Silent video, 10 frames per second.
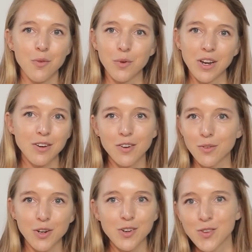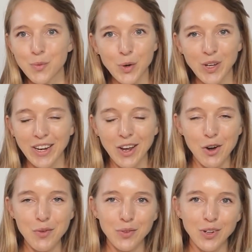What other support can I
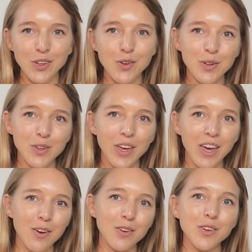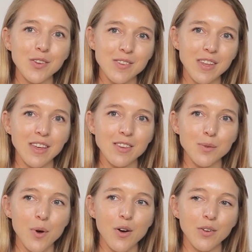offer? We're looking at all those things.
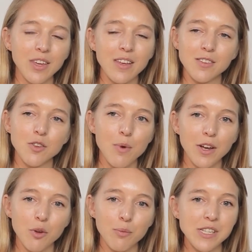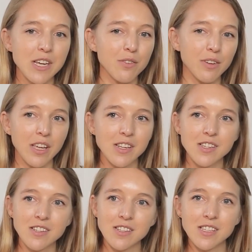Well, yes, you might not be delving
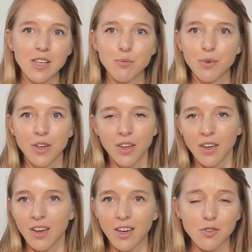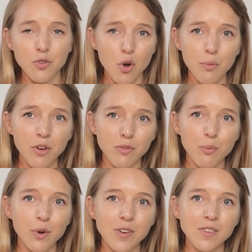into the deep trauma of a
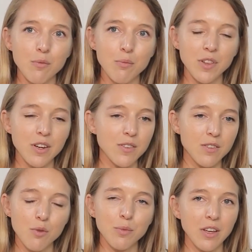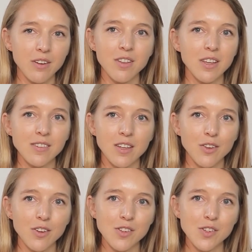person, but there's so many other things that you
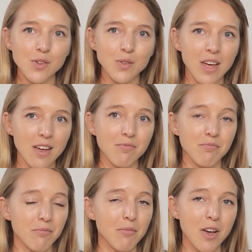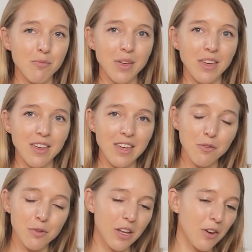can do that might be
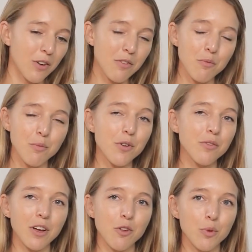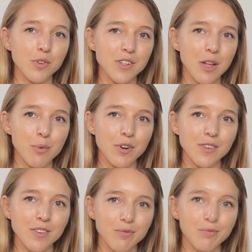equally or even more valuable to that
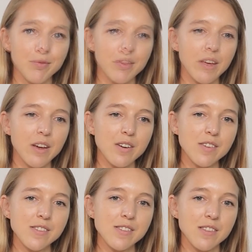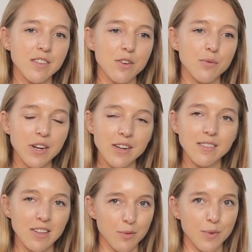person. There's the written
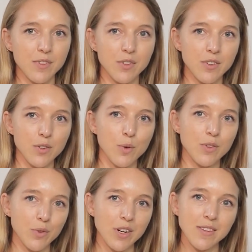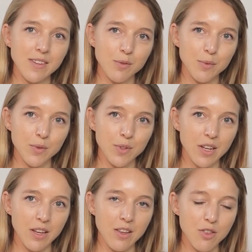assessment, so there's always written assessments with
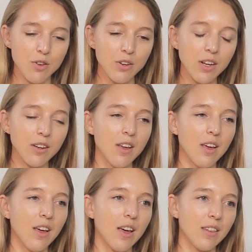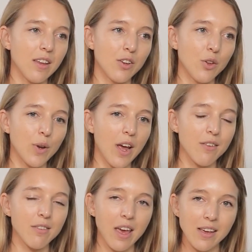each unit, and then you would
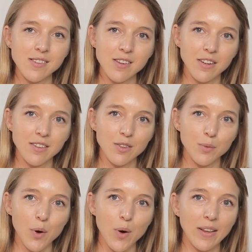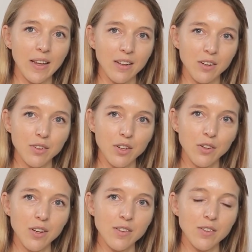have case studies as well at the end of the
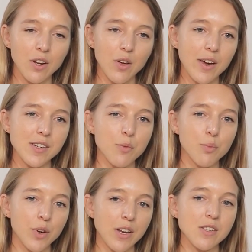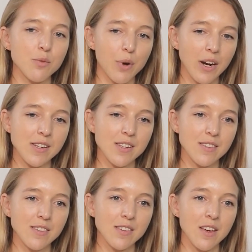unit, so that you actually put into practice,